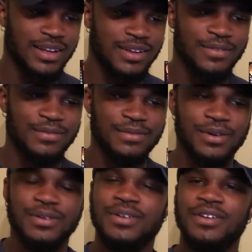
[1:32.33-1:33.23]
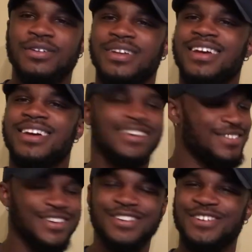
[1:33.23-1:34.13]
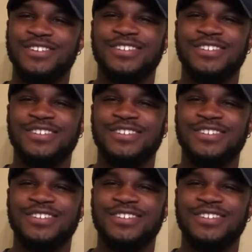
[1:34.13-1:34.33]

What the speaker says: What are you doing?